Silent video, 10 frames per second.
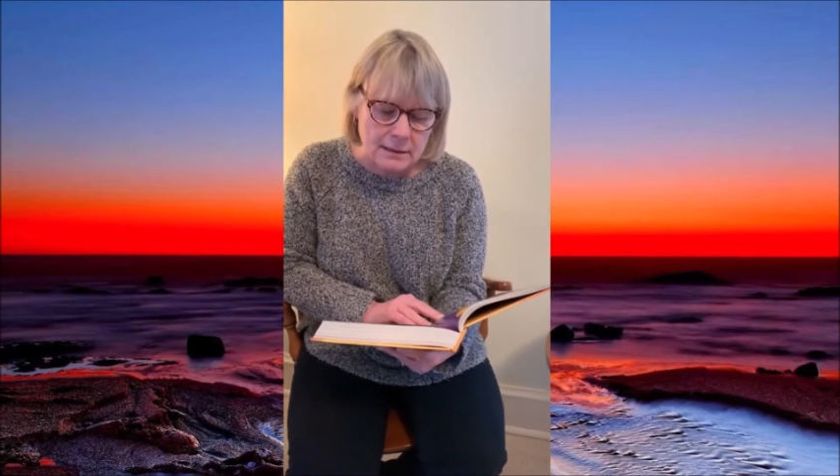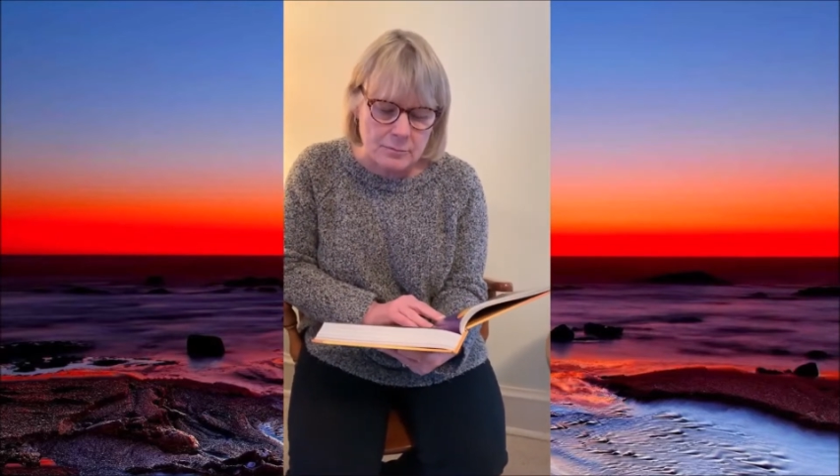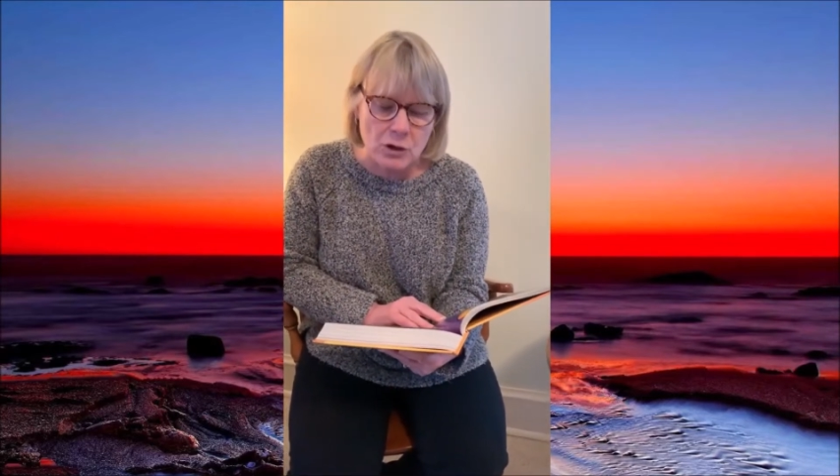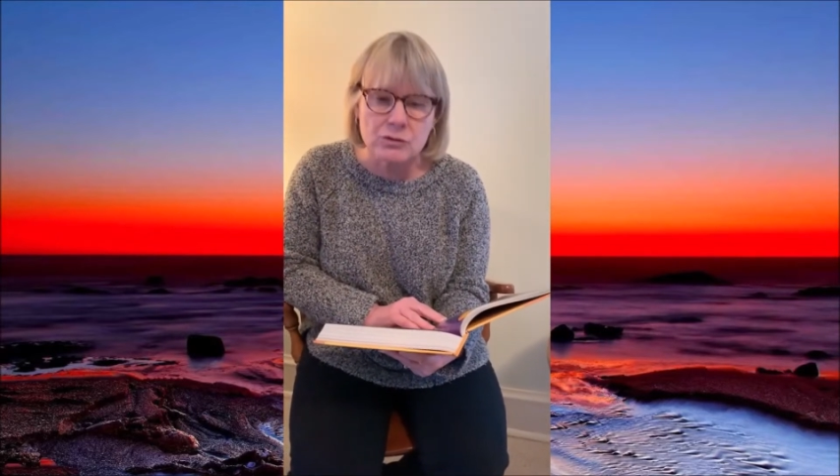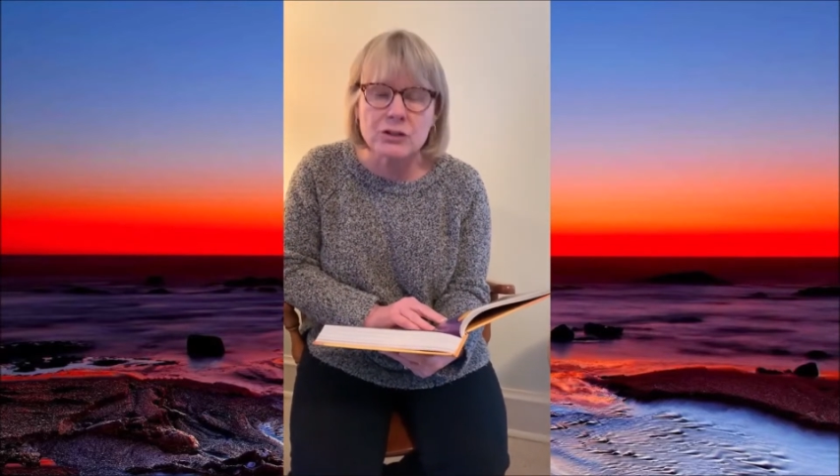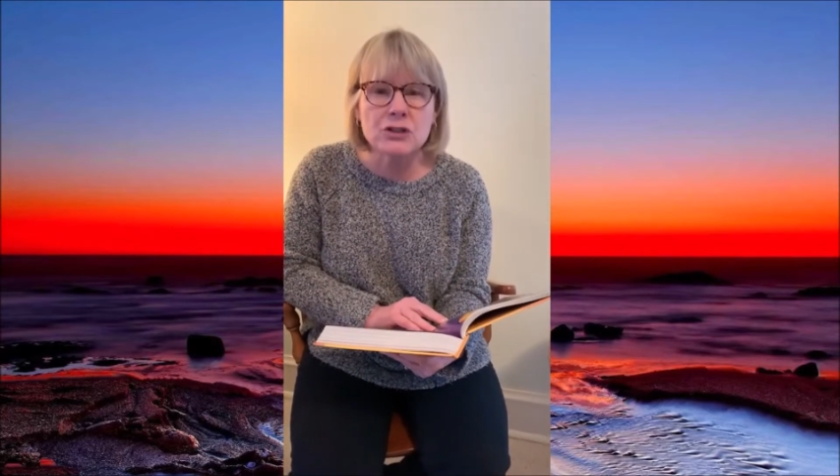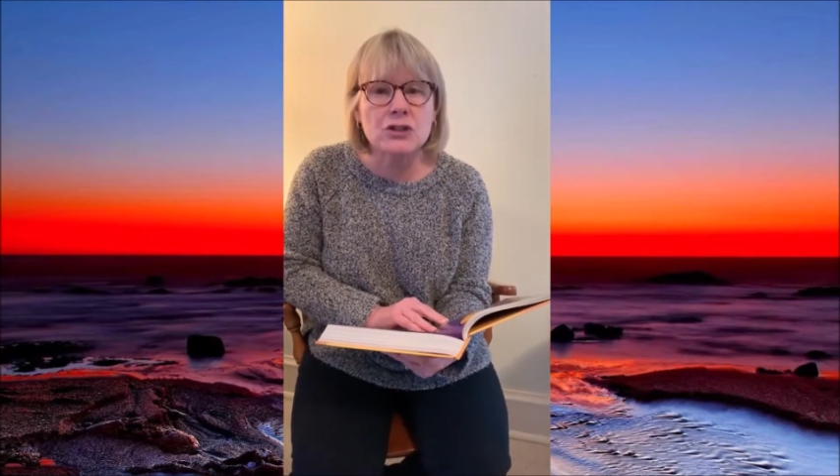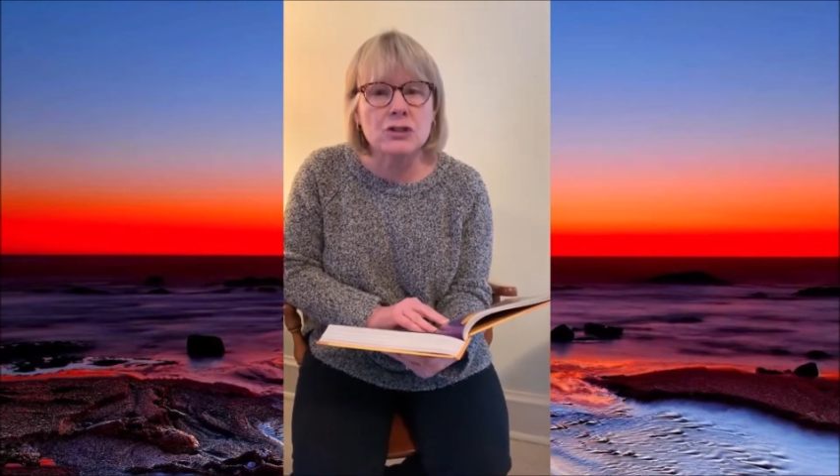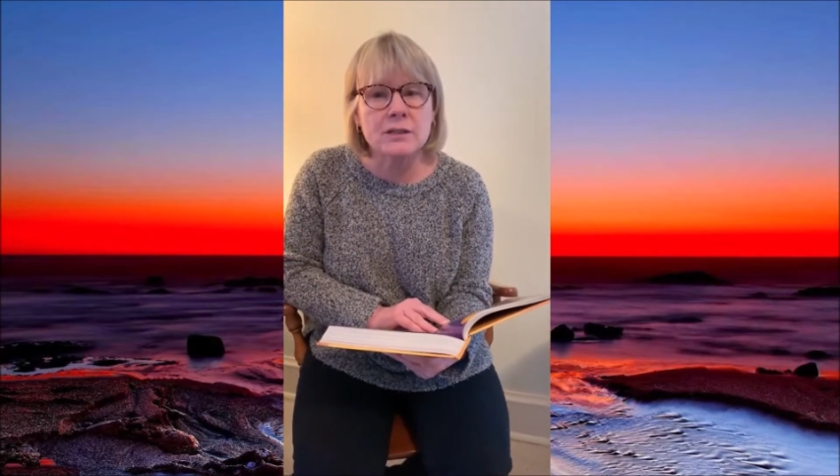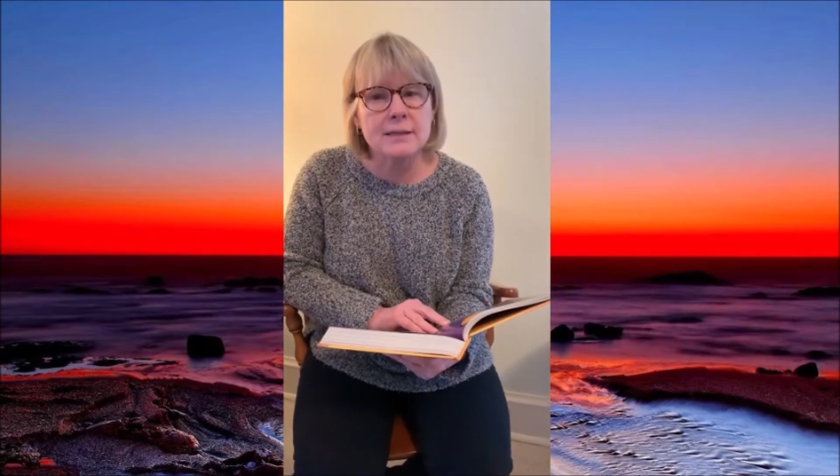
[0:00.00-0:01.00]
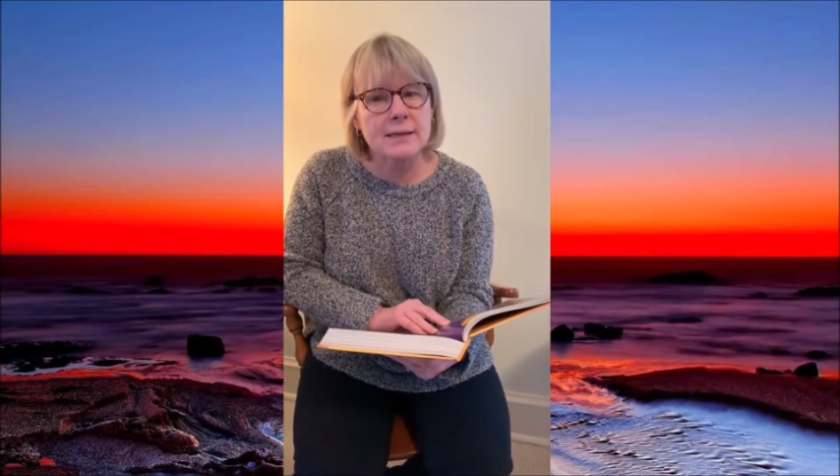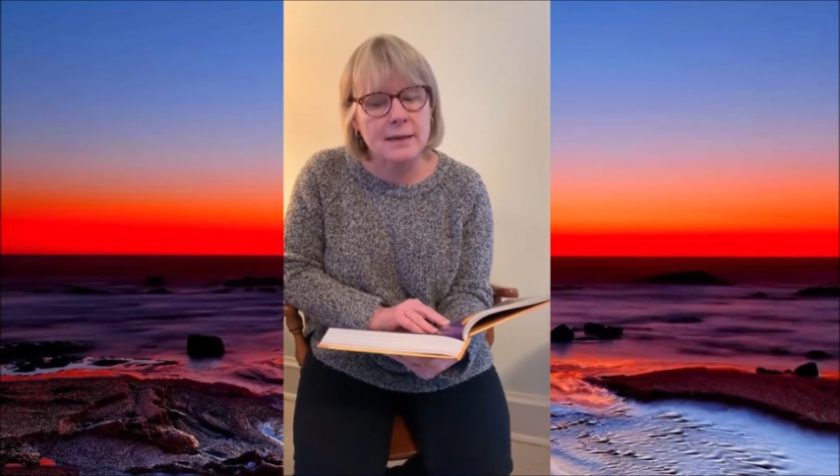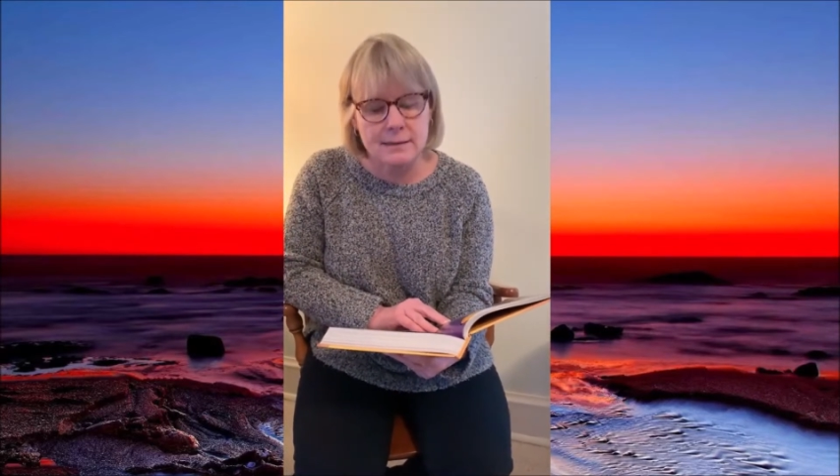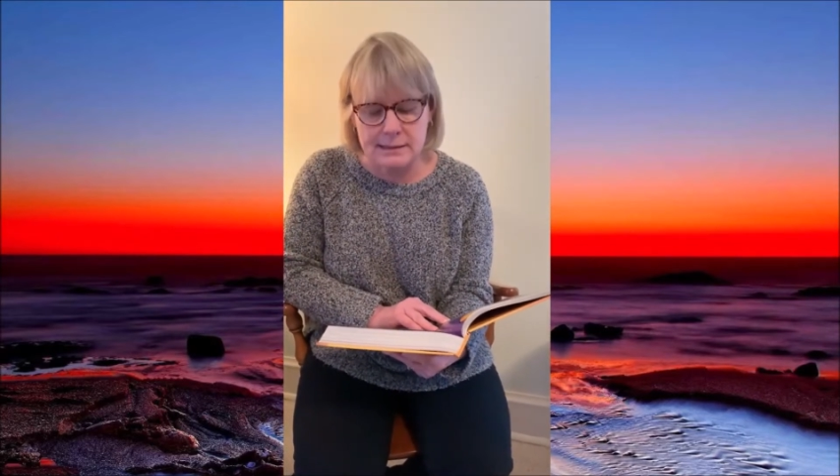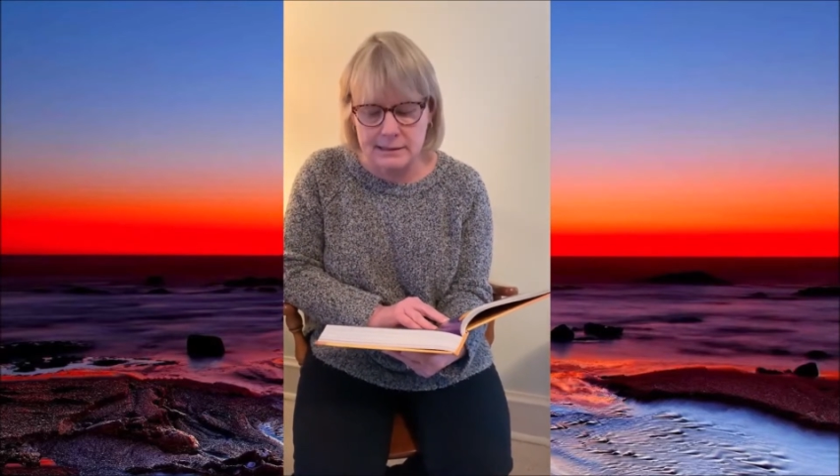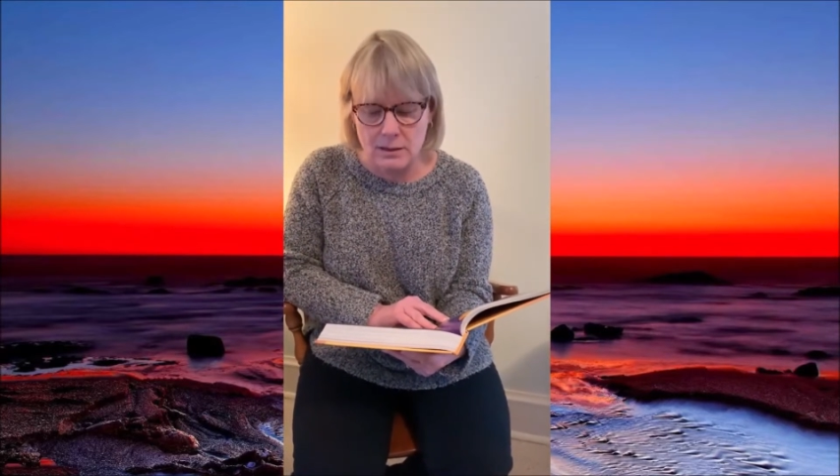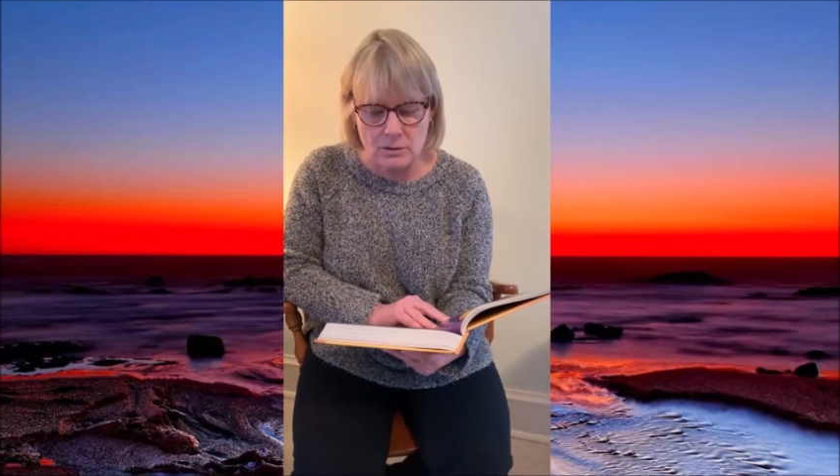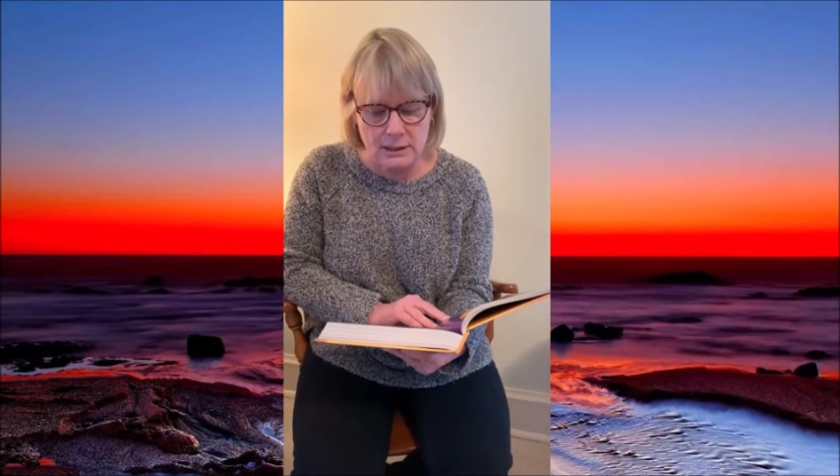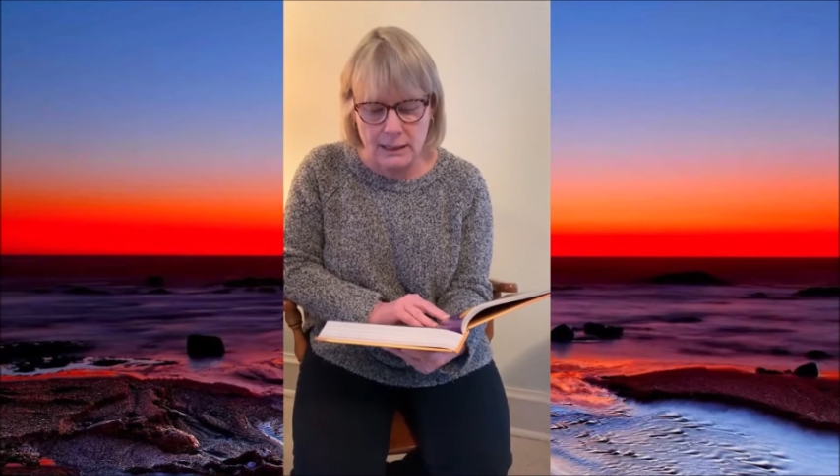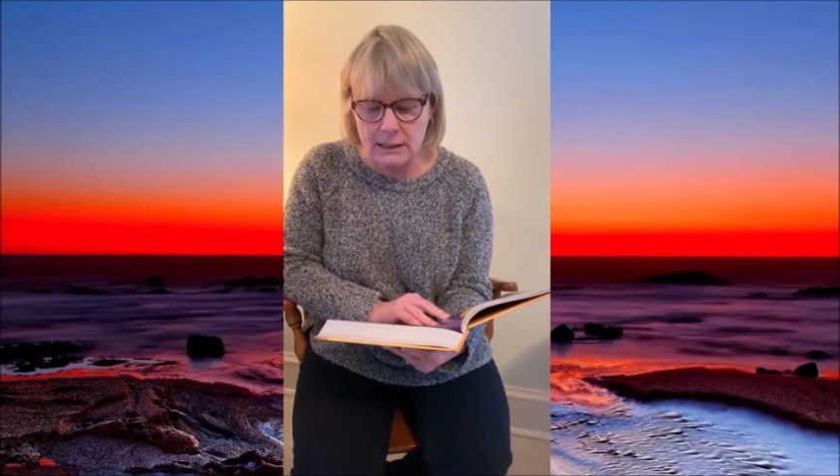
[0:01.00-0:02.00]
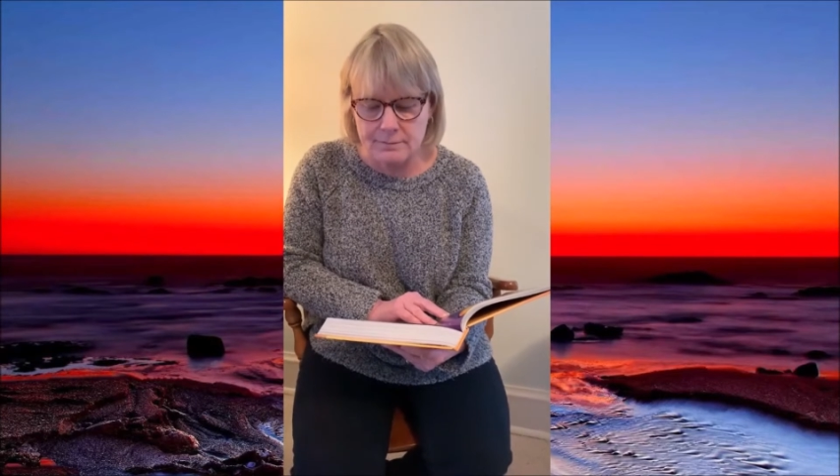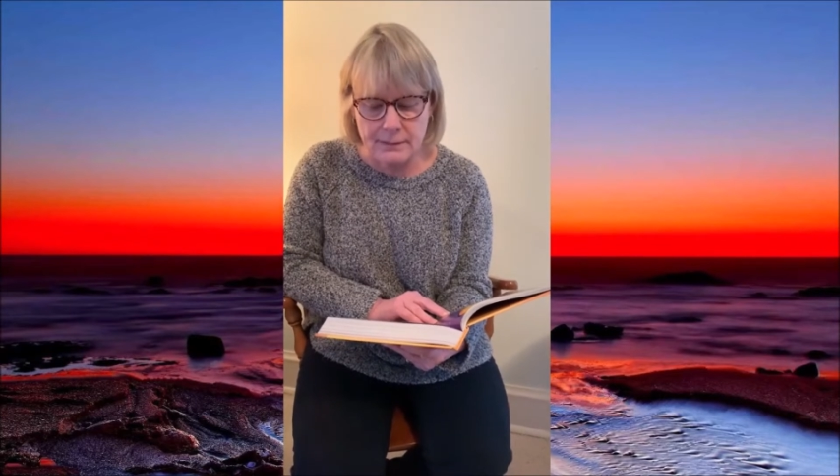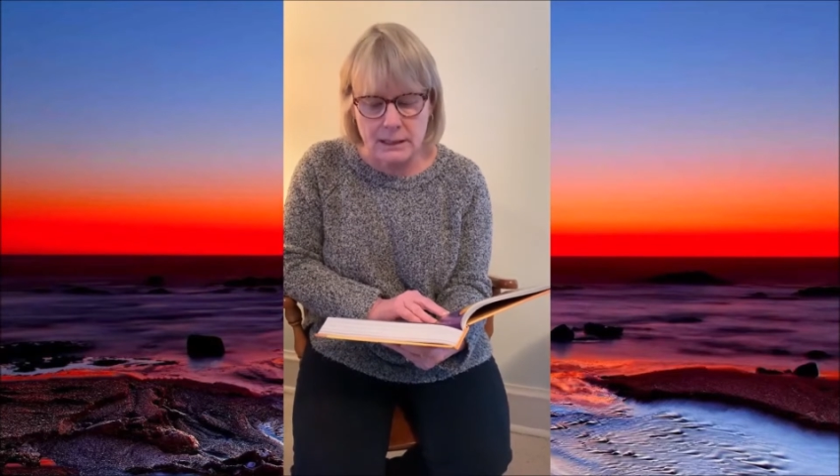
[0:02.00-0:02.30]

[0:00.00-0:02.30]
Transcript: Moses shook his head slowly.